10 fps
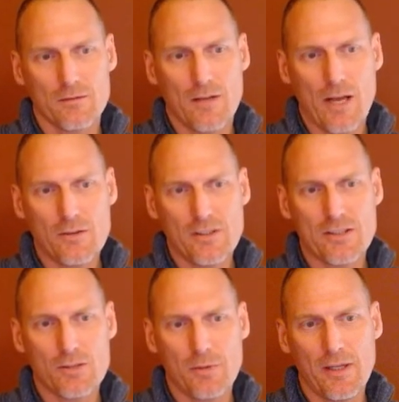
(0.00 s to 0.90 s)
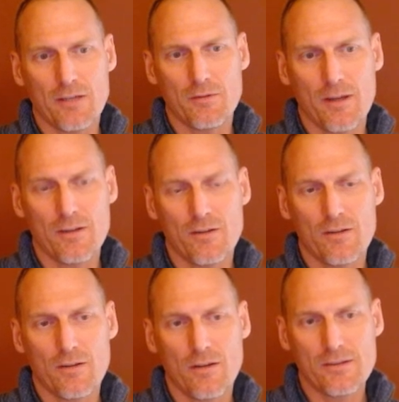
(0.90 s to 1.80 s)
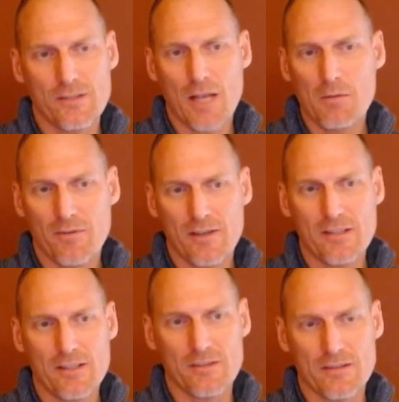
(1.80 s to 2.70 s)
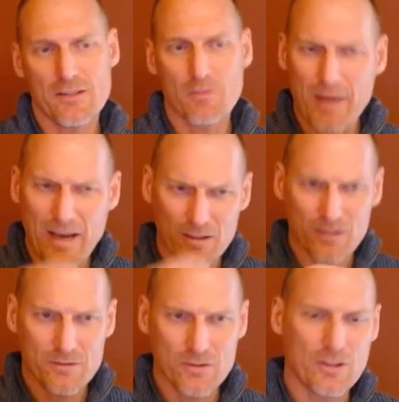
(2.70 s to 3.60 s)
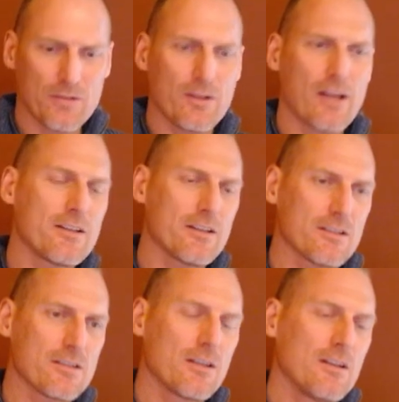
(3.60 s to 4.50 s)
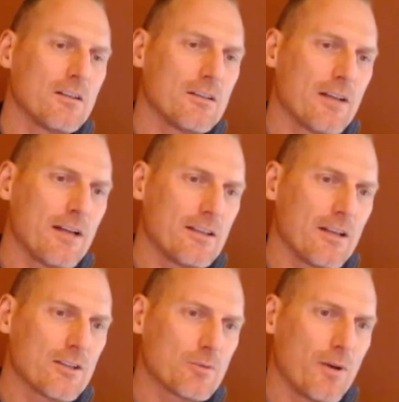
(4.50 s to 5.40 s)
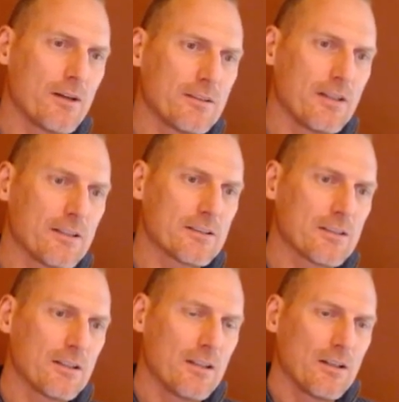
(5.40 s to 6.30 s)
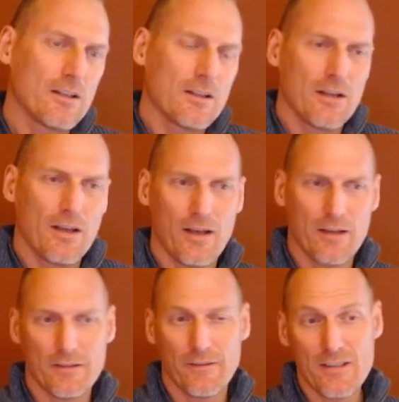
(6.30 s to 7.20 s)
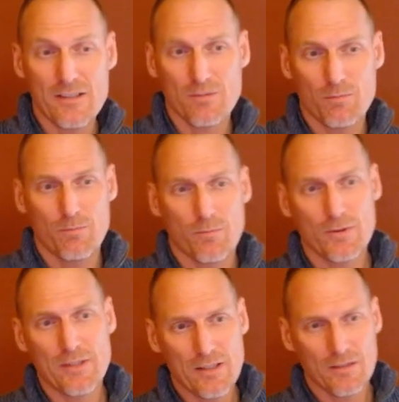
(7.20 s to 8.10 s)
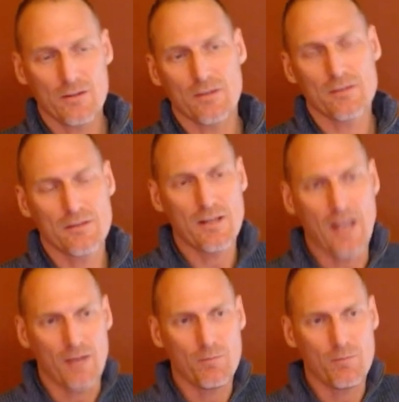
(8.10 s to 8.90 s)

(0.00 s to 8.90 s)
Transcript: how chess is played, right? It's a game of ideas. It's a battle of two different ideas. Knight takes, pawn takes. And in this particular game,